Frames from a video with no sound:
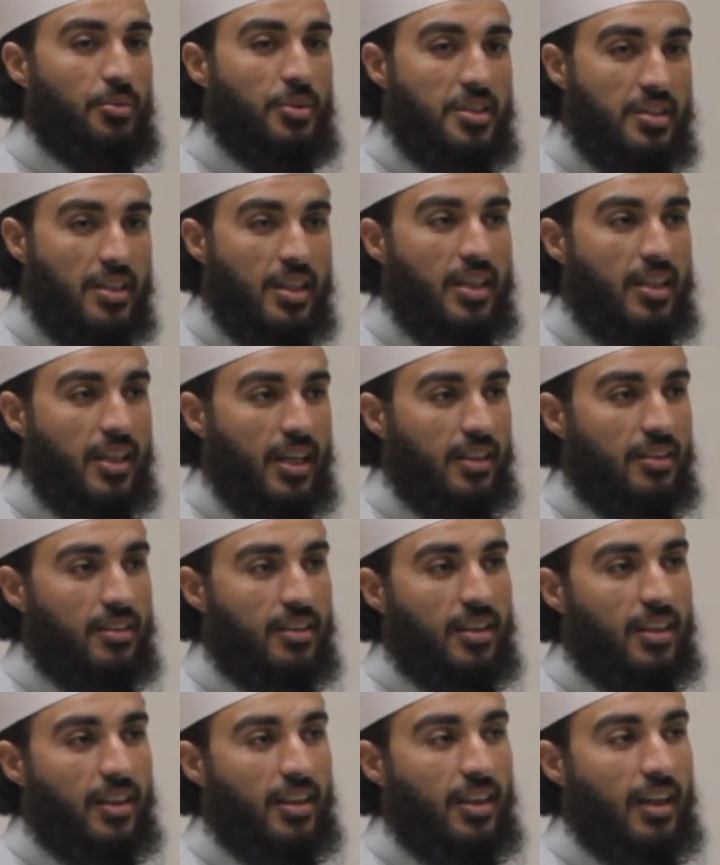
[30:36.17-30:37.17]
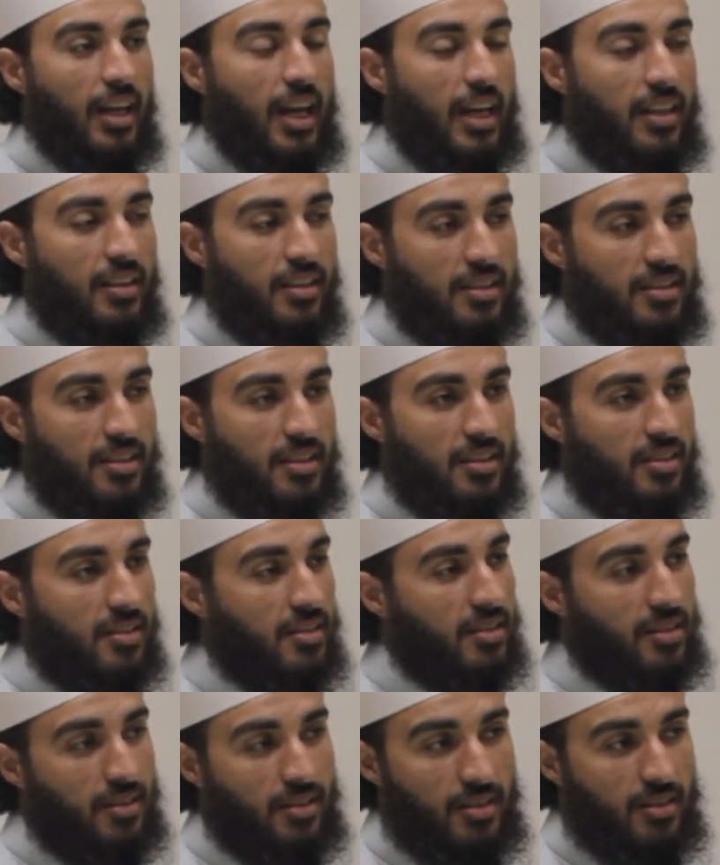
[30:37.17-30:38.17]
We see that, and this
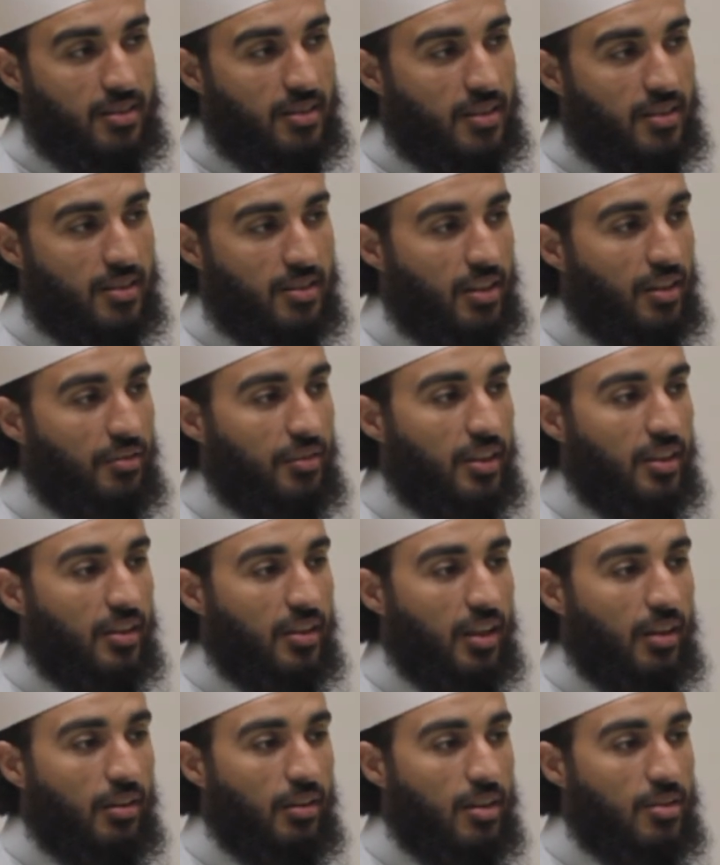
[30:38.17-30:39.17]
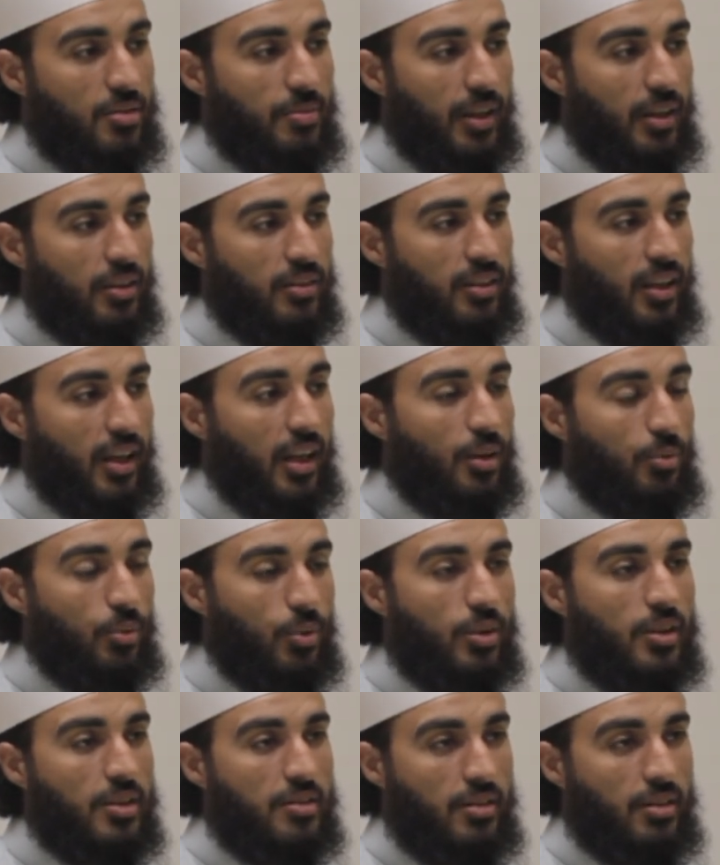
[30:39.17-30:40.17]
is extravagant. Allah subhanahu wa ta'ala
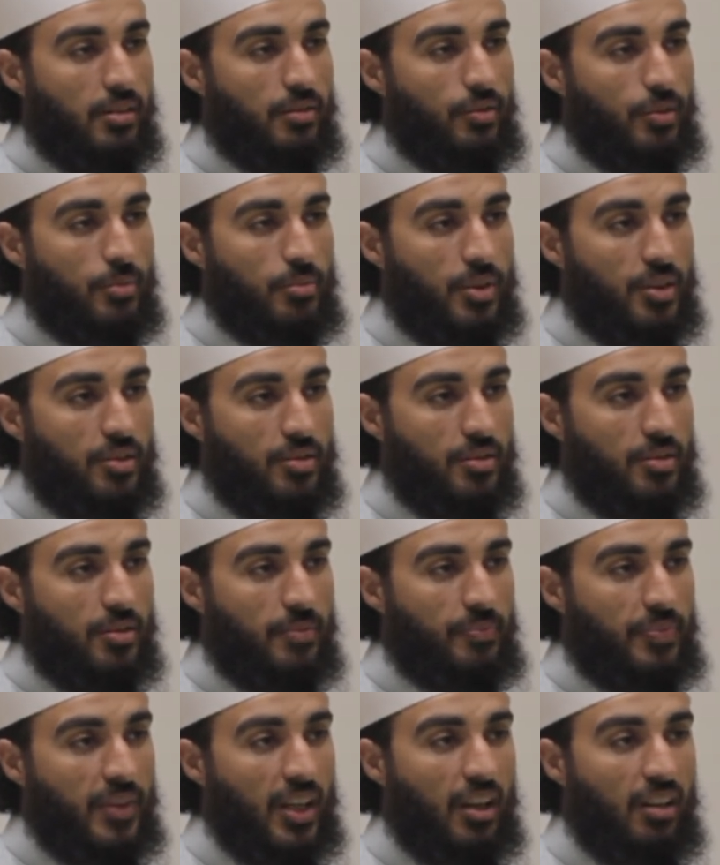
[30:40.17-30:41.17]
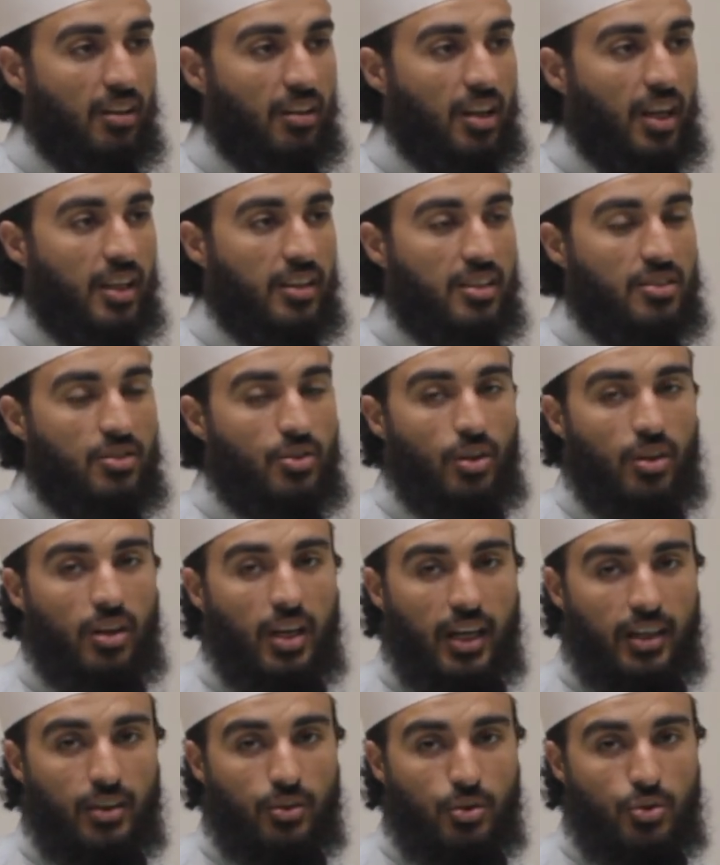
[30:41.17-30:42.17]
warns us from this. Allah does not
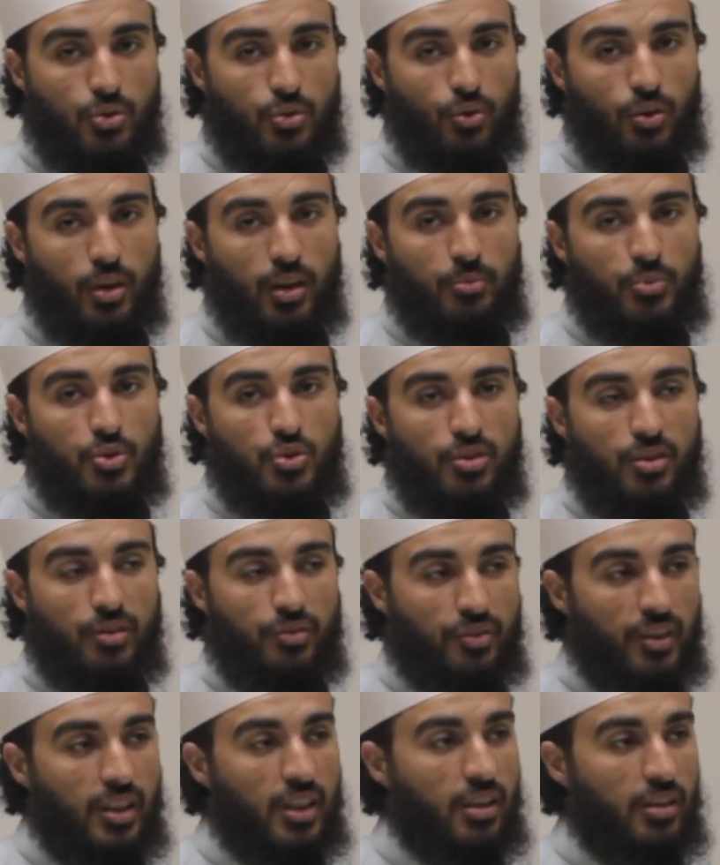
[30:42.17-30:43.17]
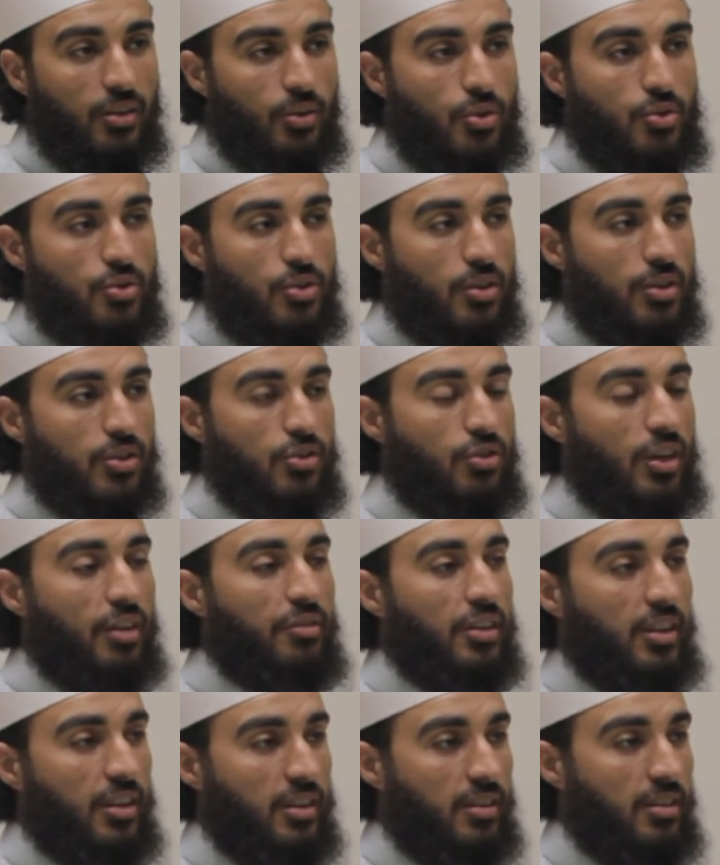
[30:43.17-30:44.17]
like those who are musrifeen, those who are
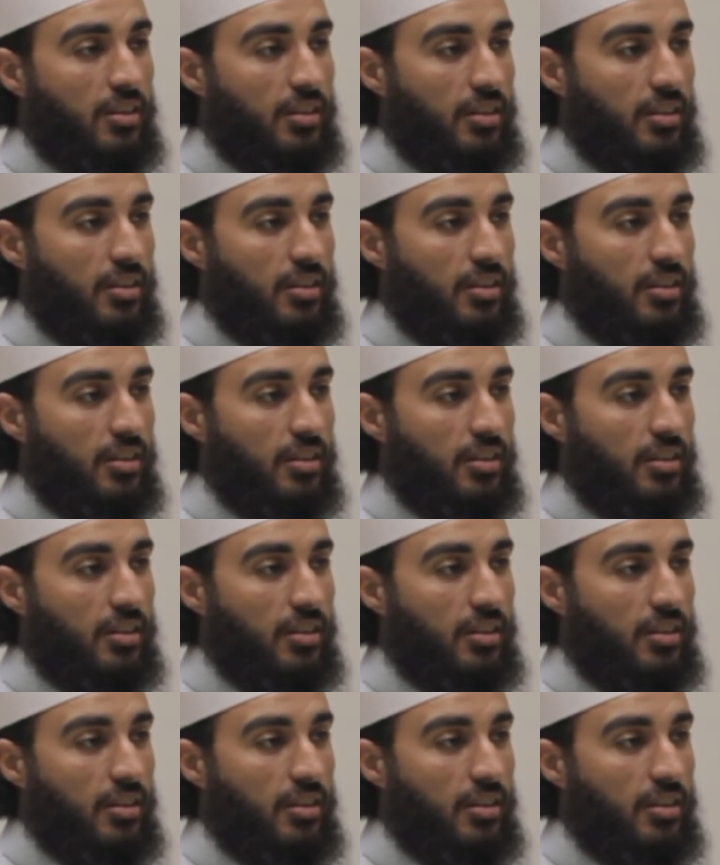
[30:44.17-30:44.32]
extravagant.